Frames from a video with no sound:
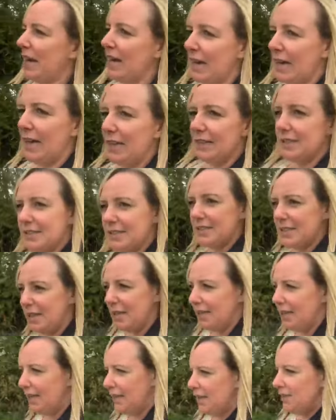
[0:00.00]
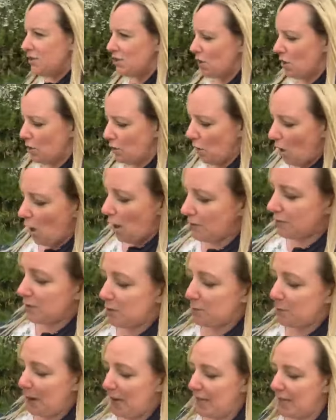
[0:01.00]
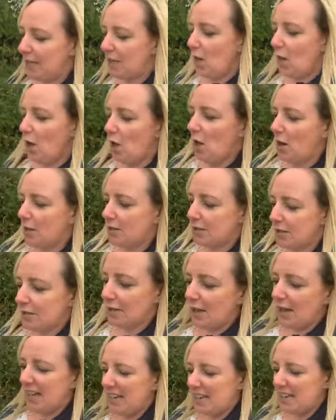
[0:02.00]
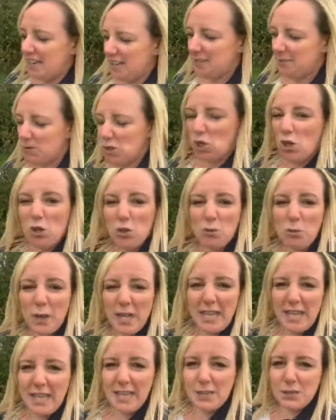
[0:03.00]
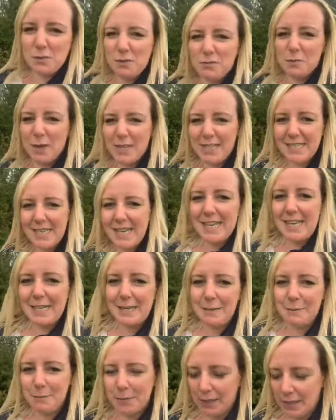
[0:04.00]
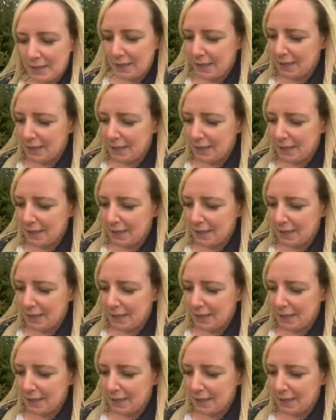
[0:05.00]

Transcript: And so I've spent the last like 2 weeks with my team